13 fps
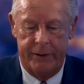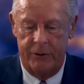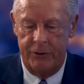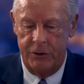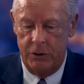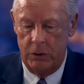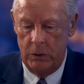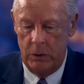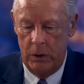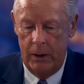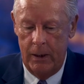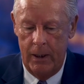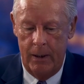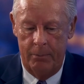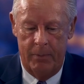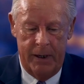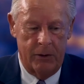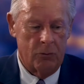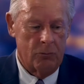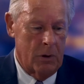to
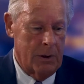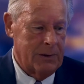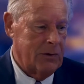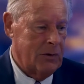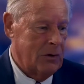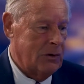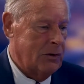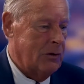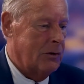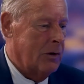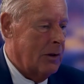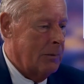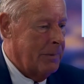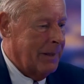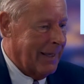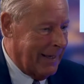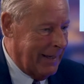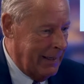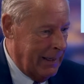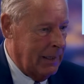make the right decisions at the
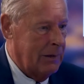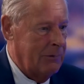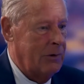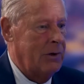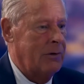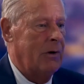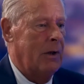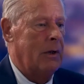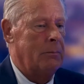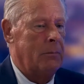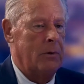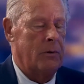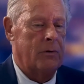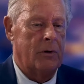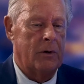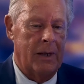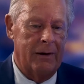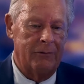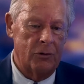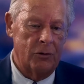beginning of a development and
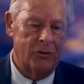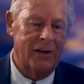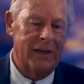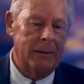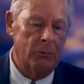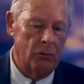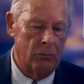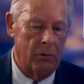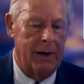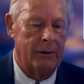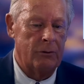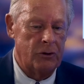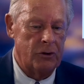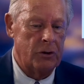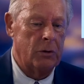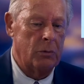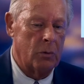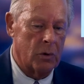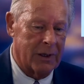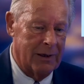have your team around you who
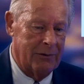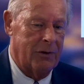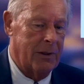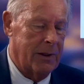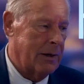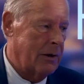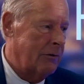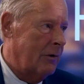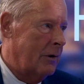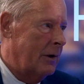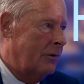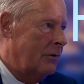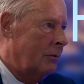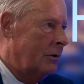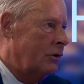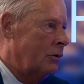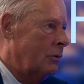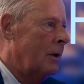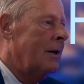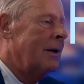will give you that advice, which
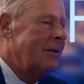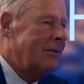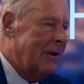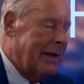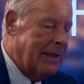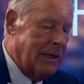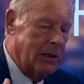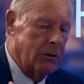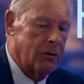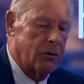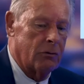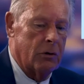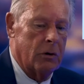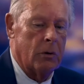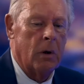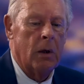will take you through.